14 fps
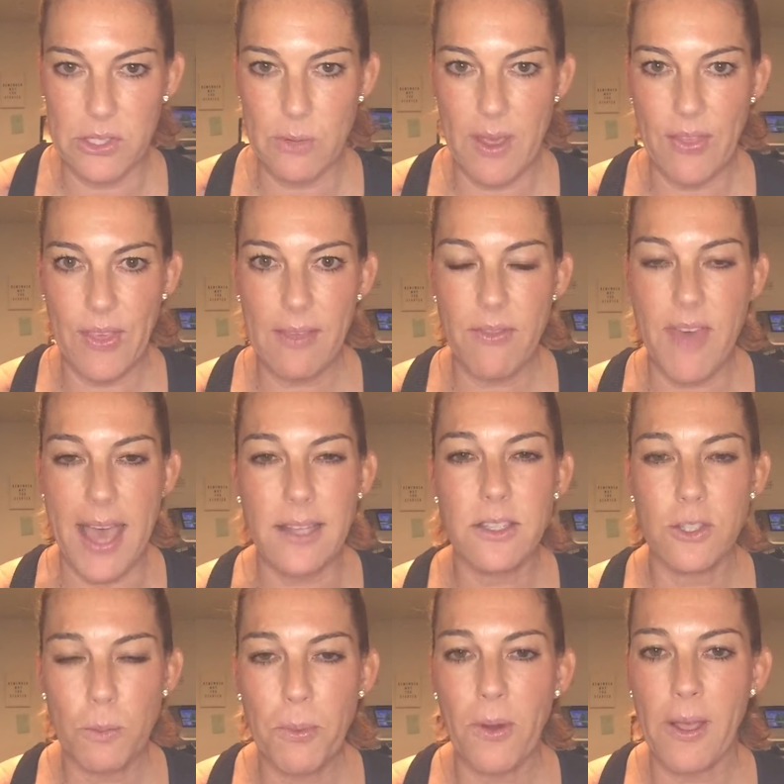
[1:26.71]
So I think that's
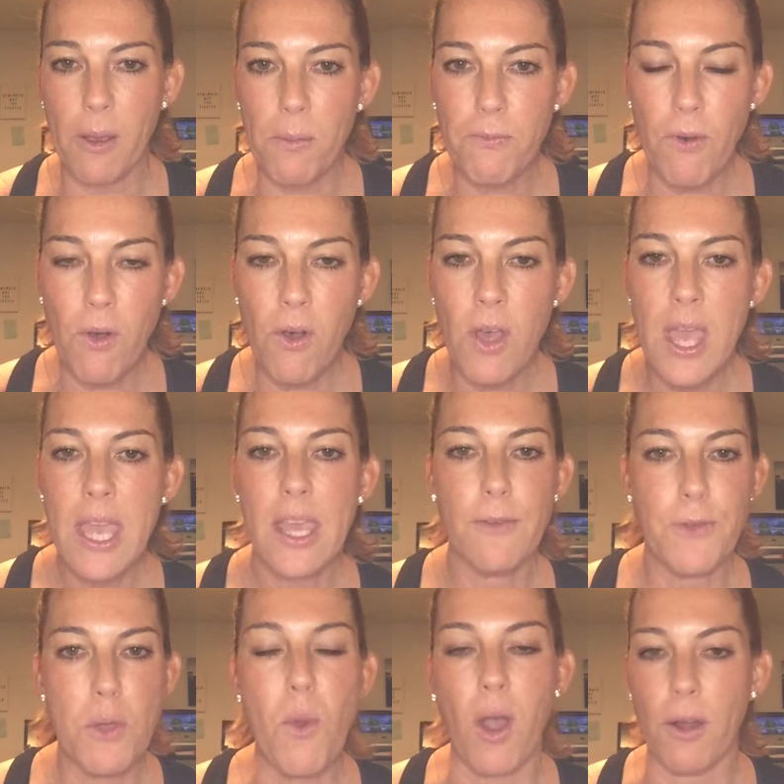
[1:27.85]
super helpful
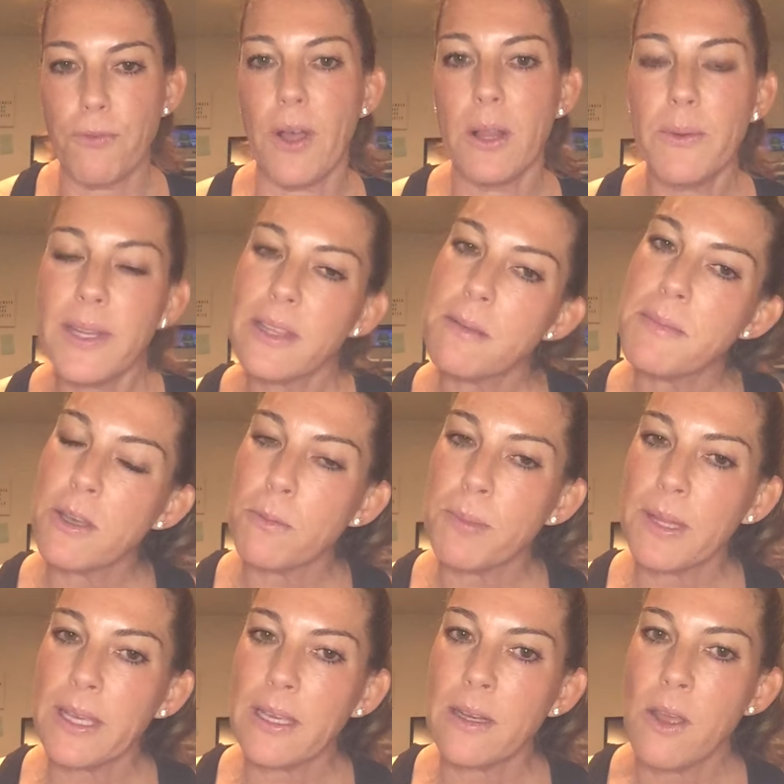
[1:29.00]
if you are following the meal
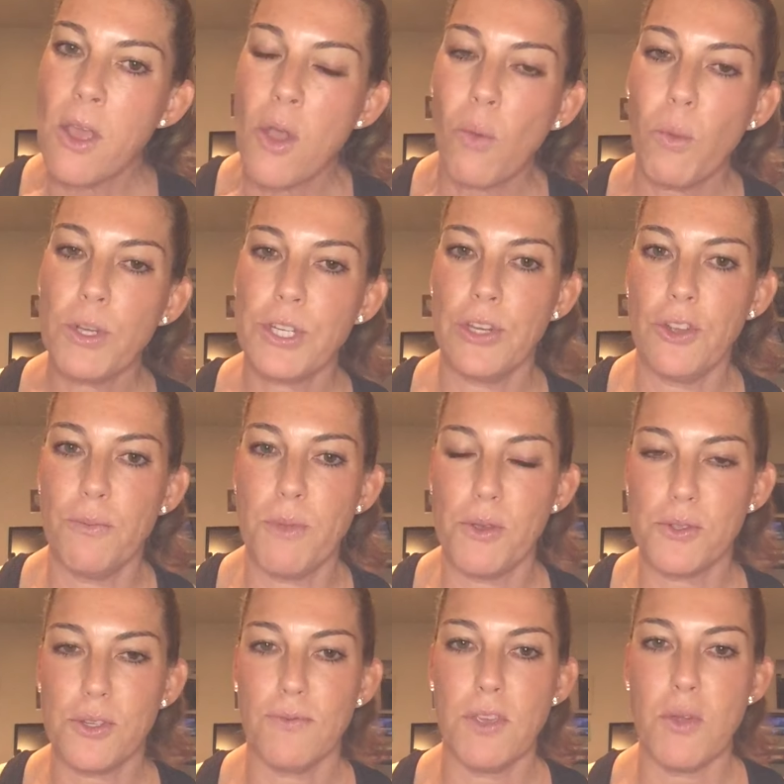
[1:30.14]
plan, which I know
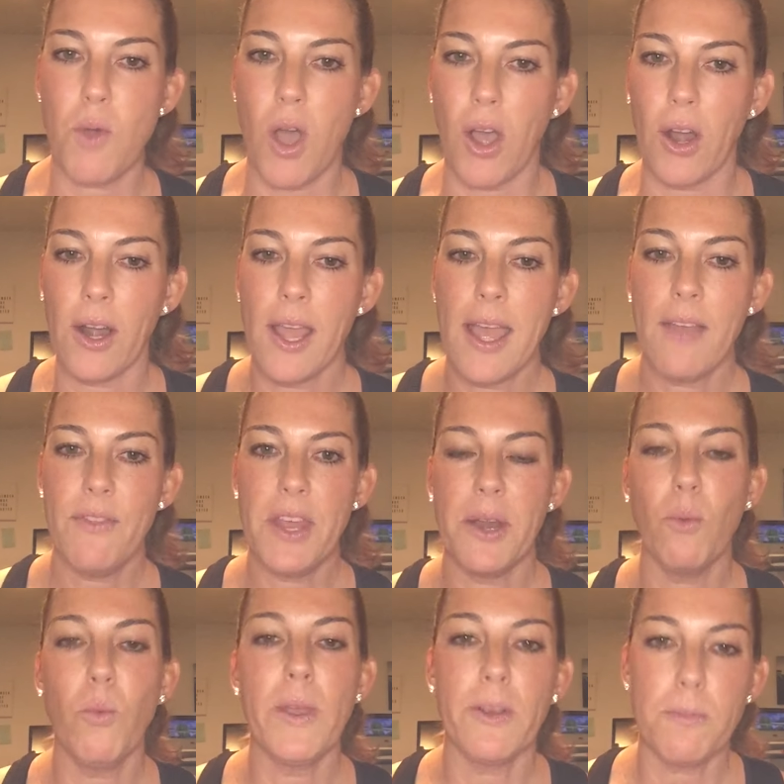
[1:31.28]
most of you are, that
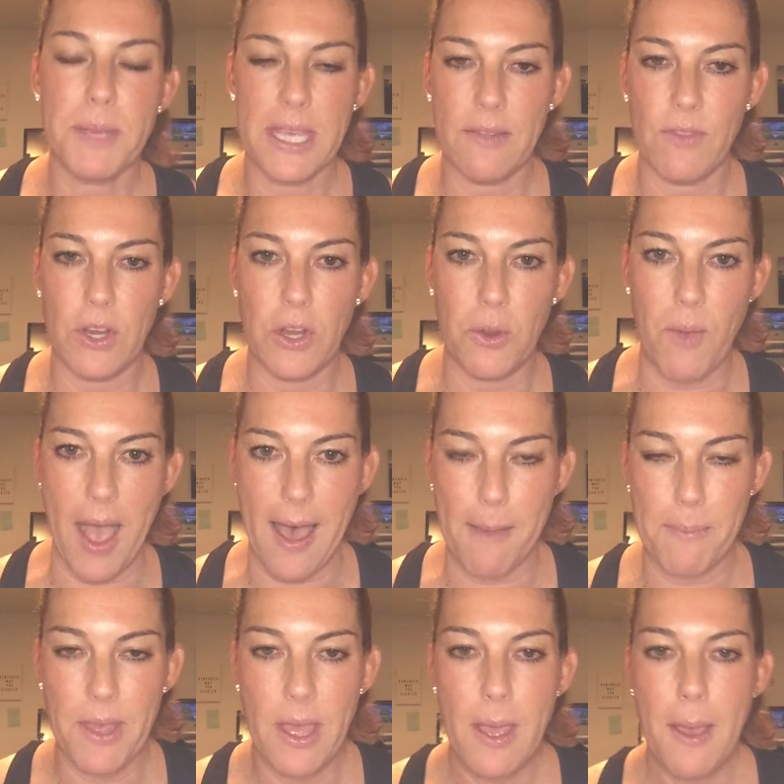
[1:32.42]
it will be in the new app.